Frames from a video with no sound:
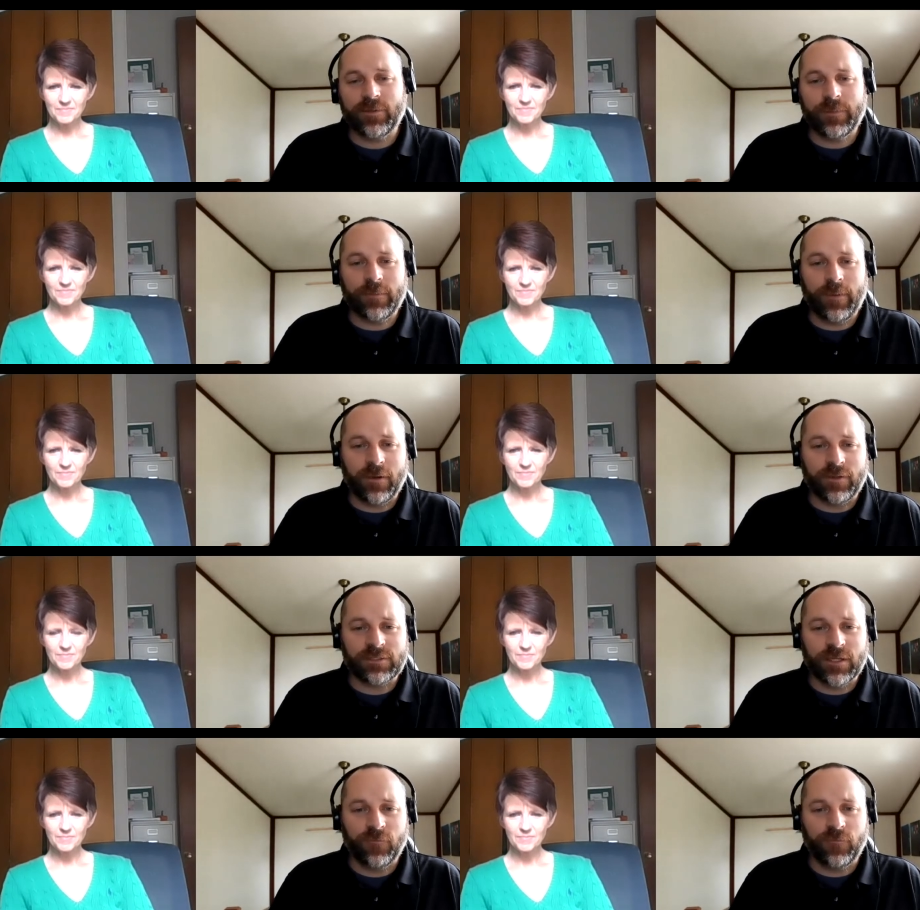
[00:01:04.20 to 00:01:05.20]
Speaker 1: bit about
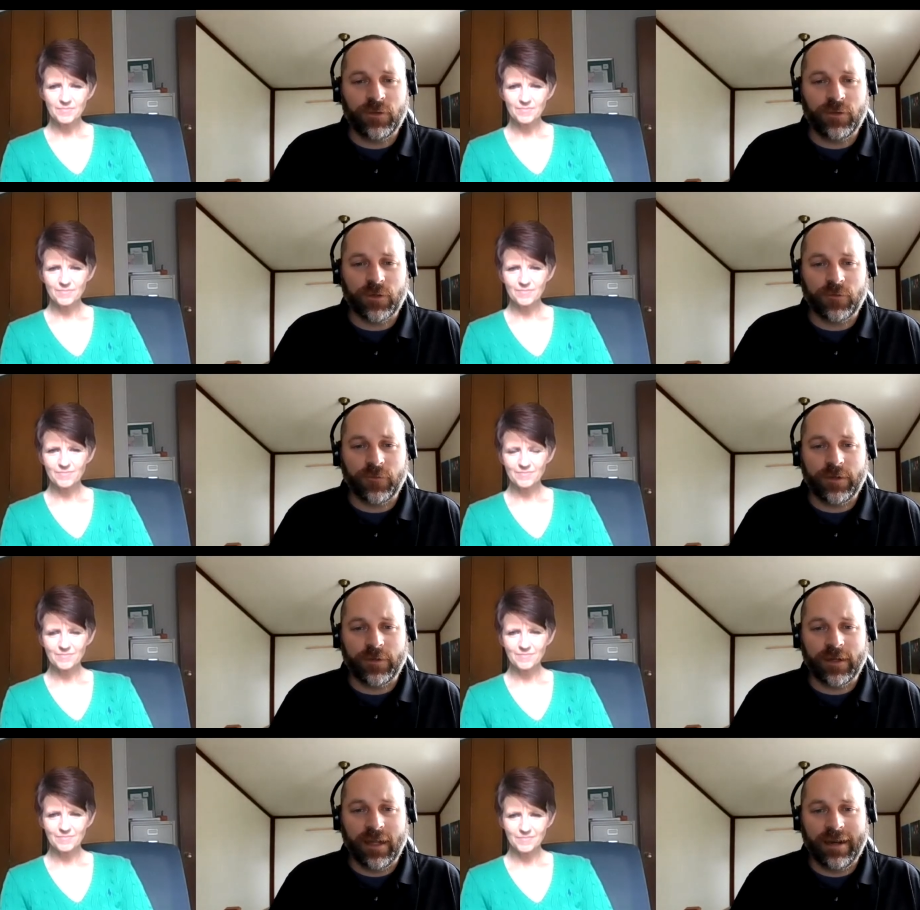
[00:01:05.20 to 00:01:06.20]
yourself and your career and
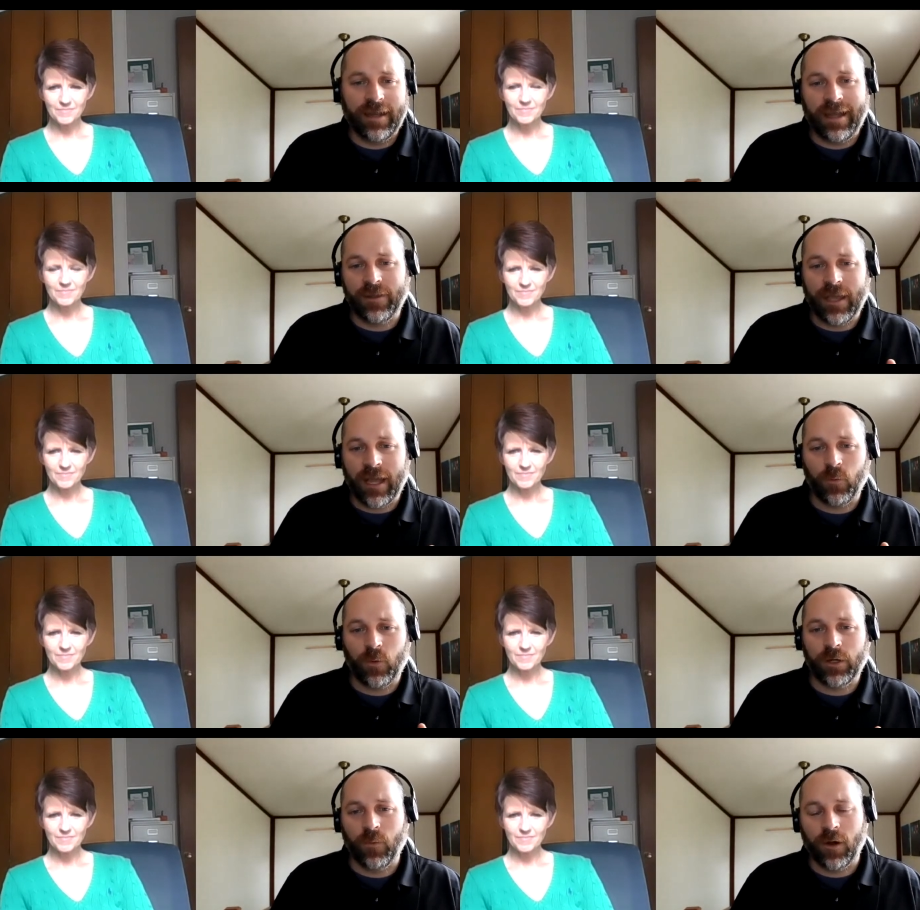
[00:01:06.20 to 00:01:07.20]
kind of how you got where
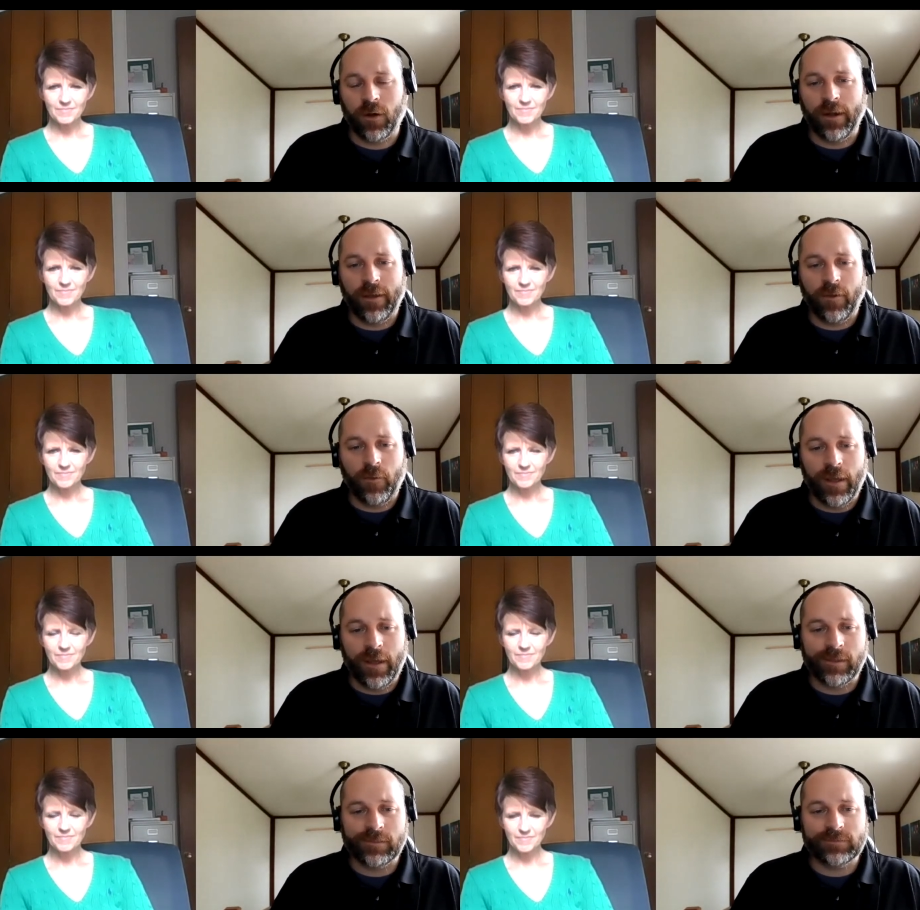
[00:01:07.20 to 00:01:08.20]
you are now,
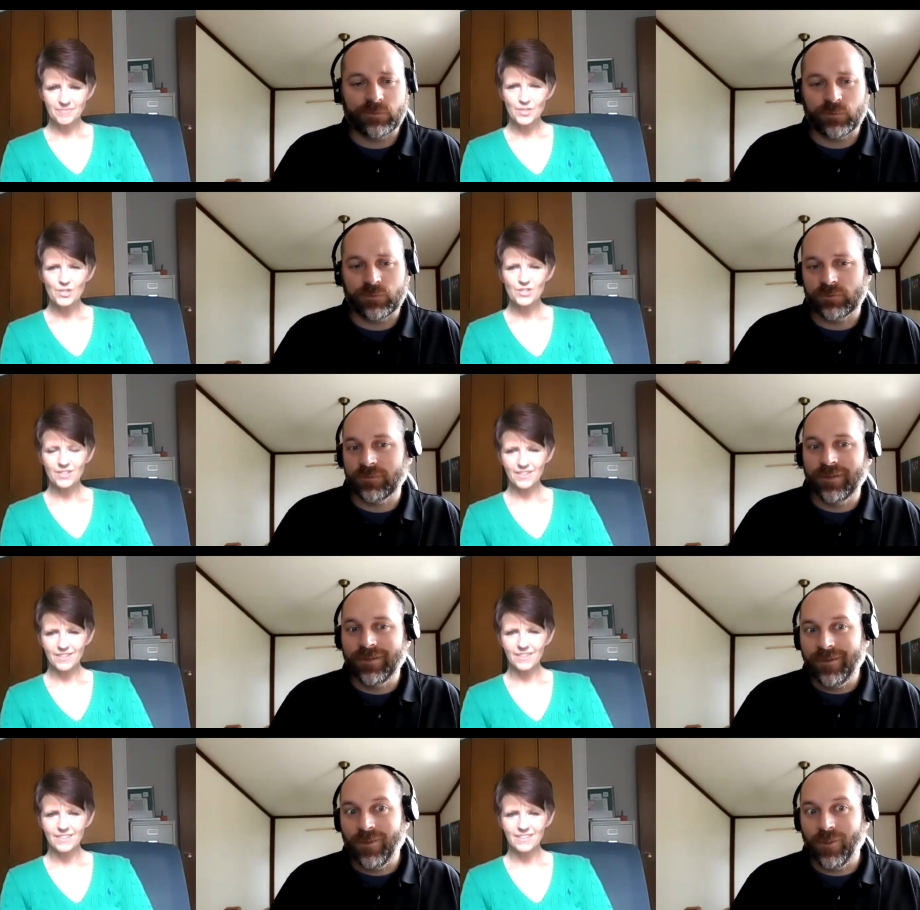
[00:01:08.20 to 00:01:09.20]
and we'll
Speaker 2: sure.
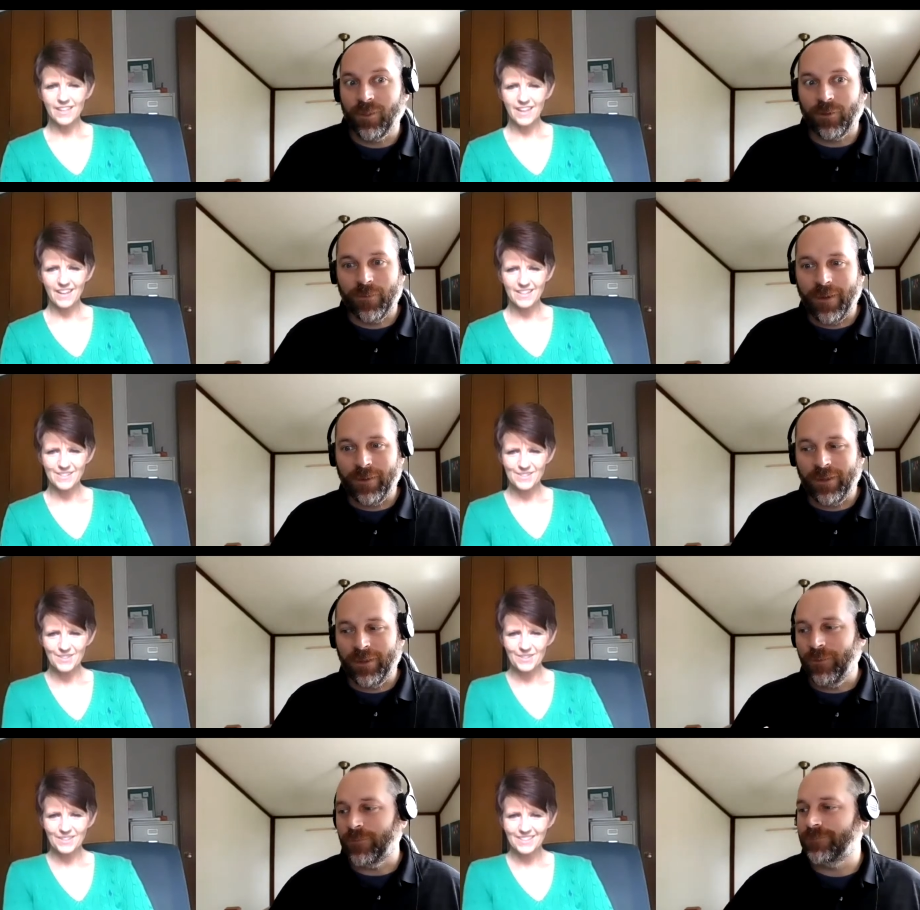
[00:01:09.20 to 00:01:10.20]
learn about you.
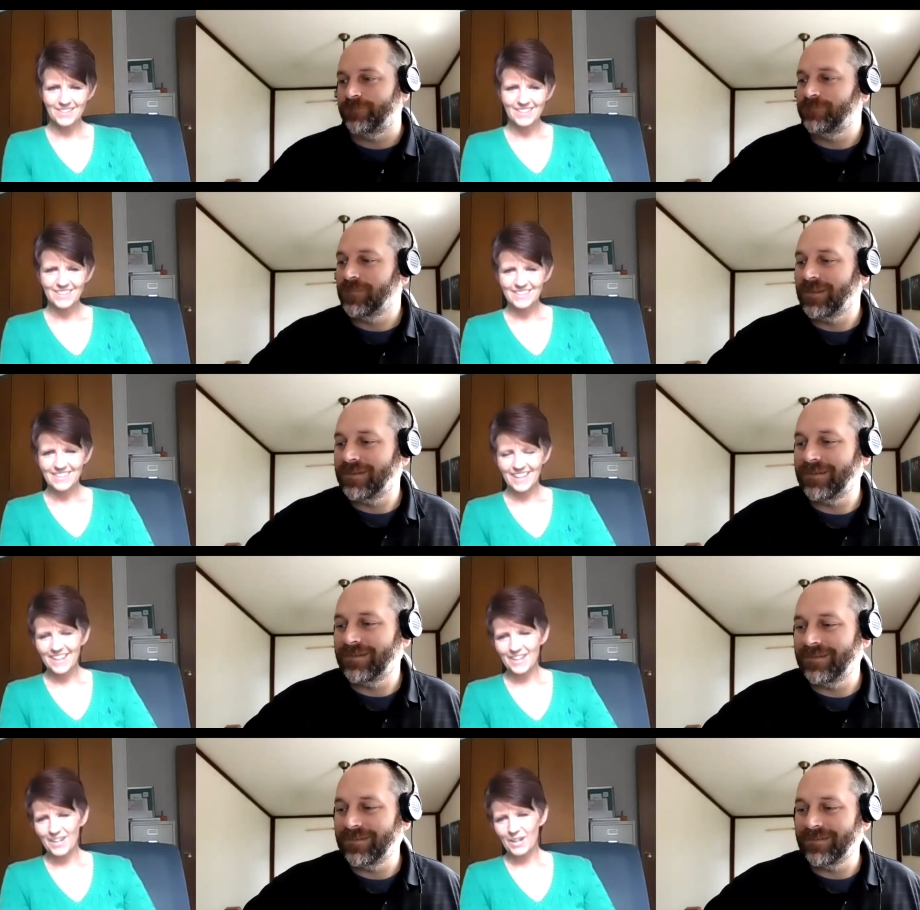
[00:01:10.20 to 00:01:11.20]
Yeah,
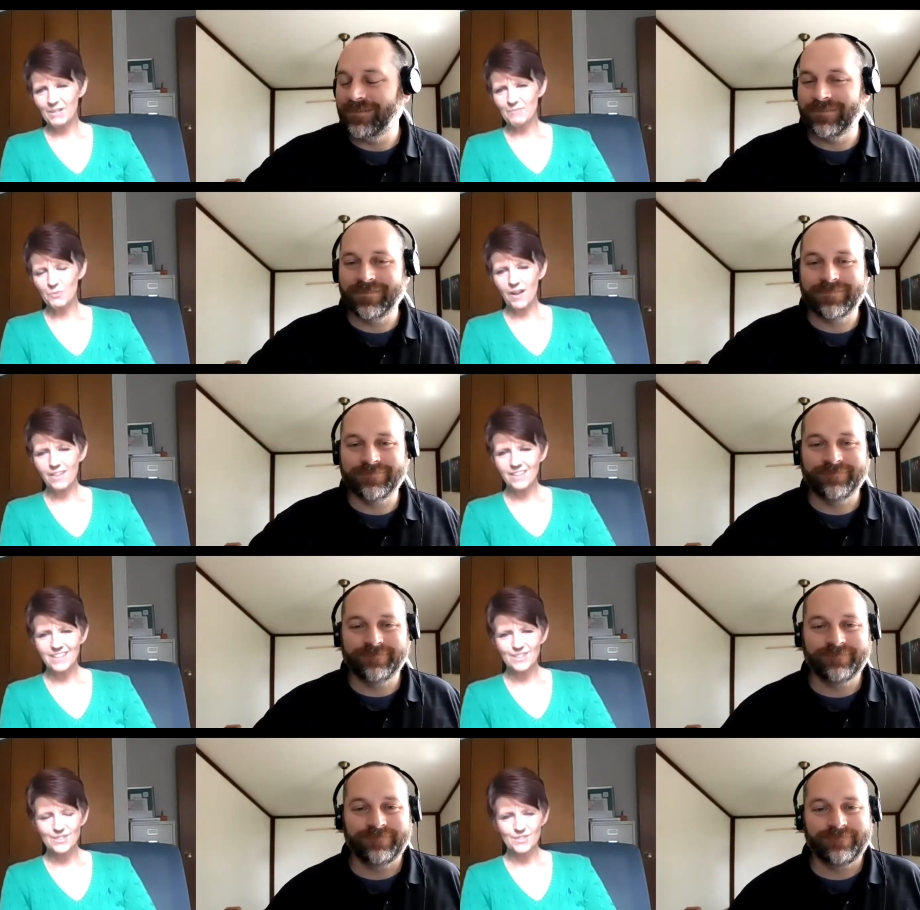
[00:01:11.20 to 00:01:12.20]
um, well, you
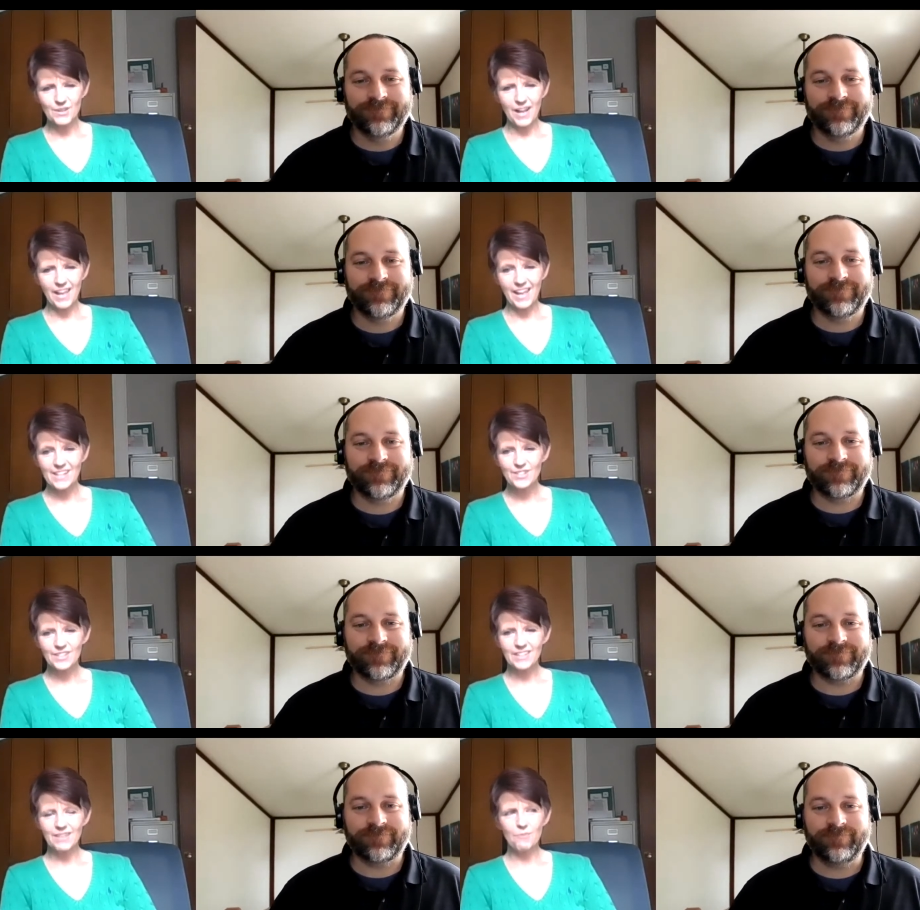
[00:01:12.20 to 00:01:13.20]
know, so I
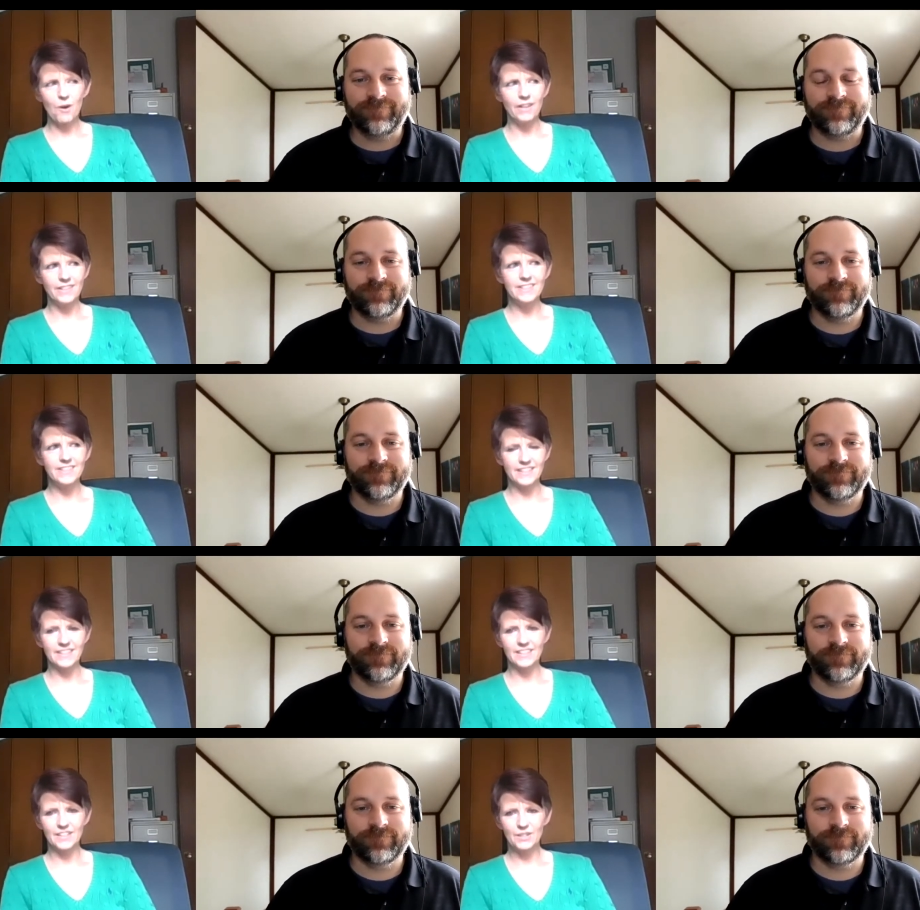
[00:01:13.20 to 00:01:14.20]
actually wanted to take the clinical